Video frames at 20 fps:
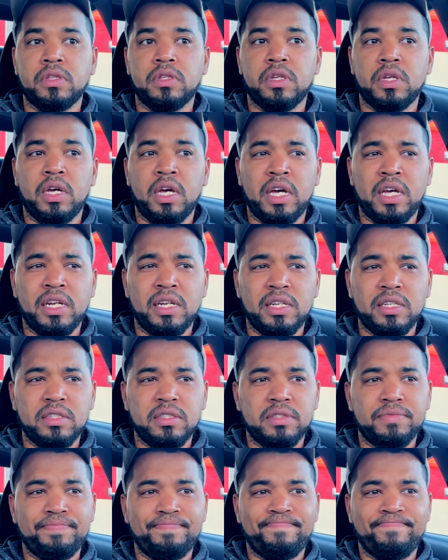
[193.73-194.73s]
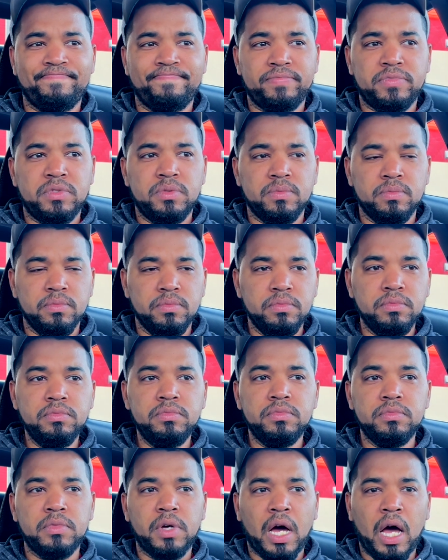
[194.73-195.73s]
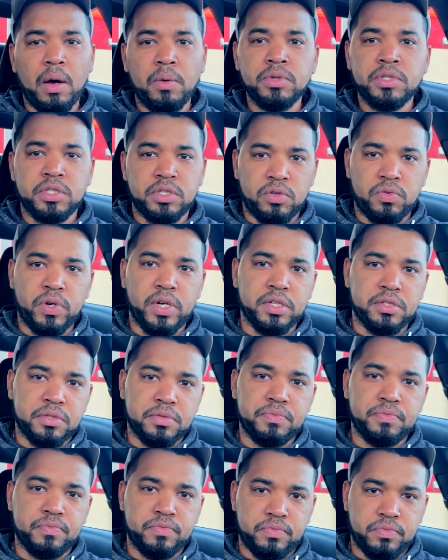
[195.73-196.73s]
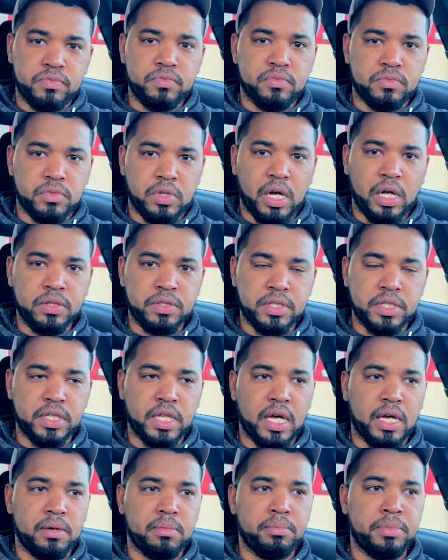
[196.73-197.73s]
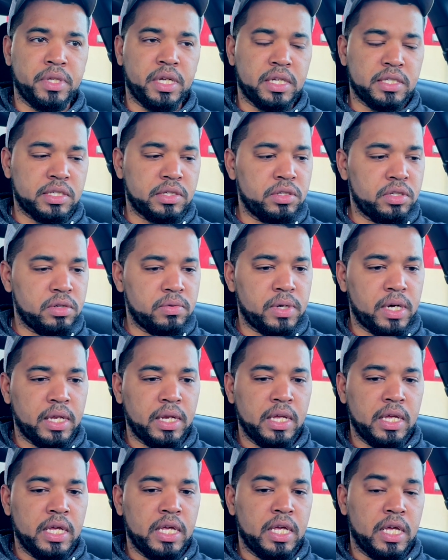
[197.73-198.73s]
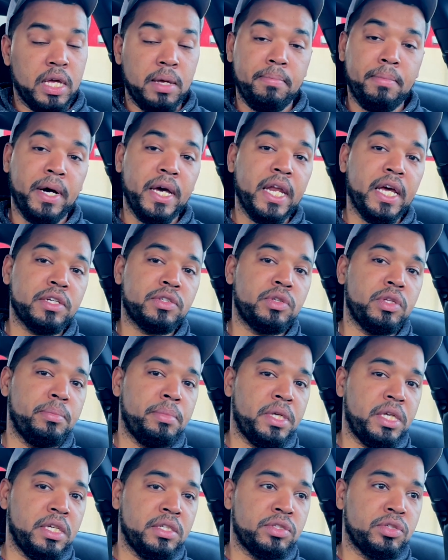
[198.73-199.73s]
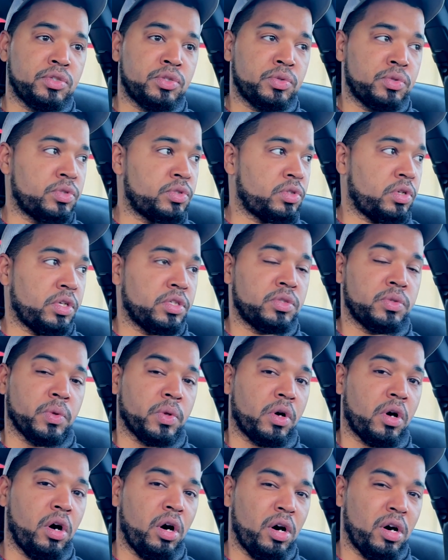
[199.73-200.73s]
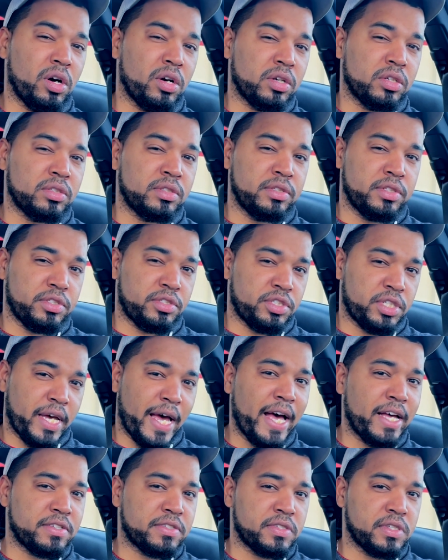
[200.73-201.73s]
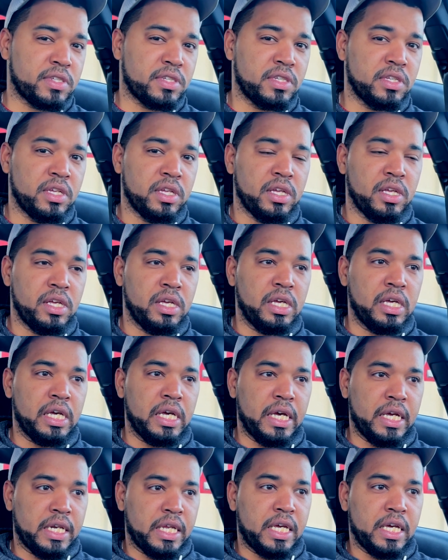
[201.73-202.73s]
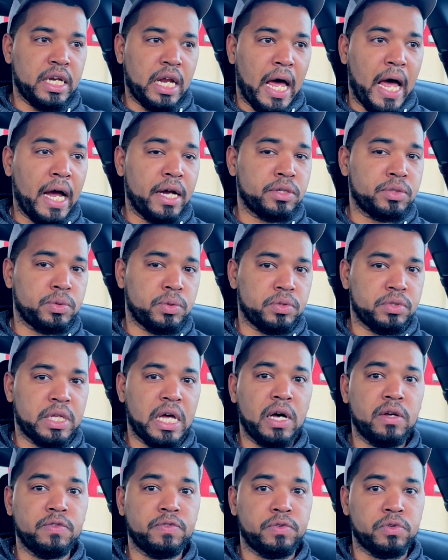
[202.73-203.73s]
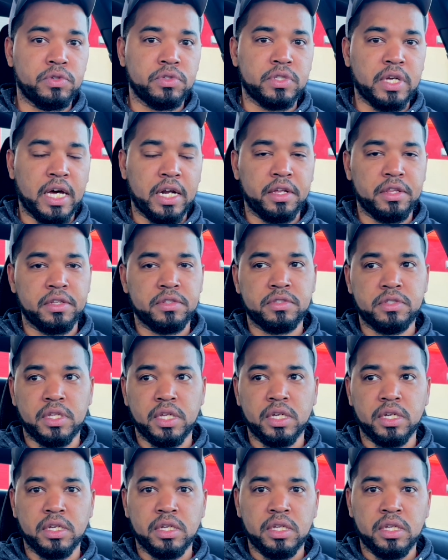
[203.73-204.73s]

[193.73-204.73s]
and I was in a rush. I'll say that. But then I said, you know what? It might actually be easier to install it to the car, to the chassis, and get actual downforce out of this thing.